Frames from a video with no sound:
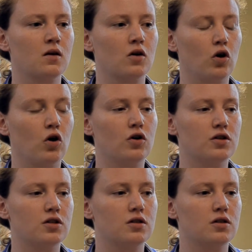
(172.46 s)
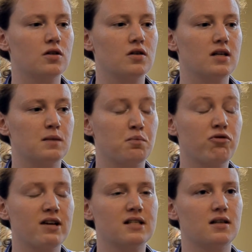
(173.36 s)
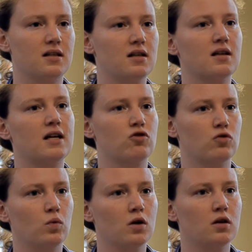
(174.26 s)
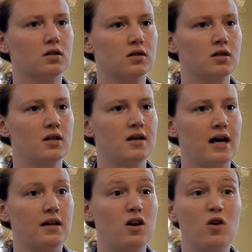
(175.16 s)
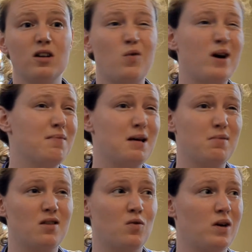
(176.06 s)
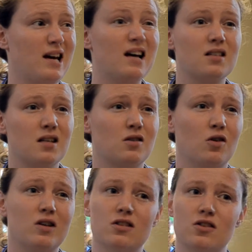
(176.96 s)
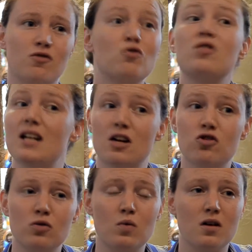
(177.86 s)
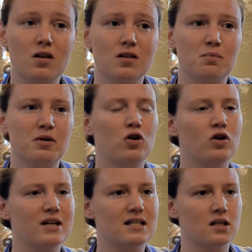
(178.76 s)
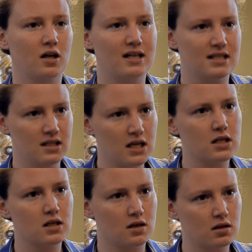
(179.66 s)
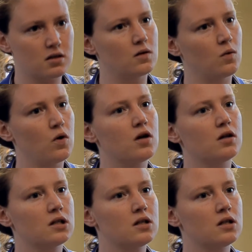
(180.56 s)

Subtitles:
God is present in the natural world, and the only way maybe that we access God is through the natural world, but God isn't identical to the world.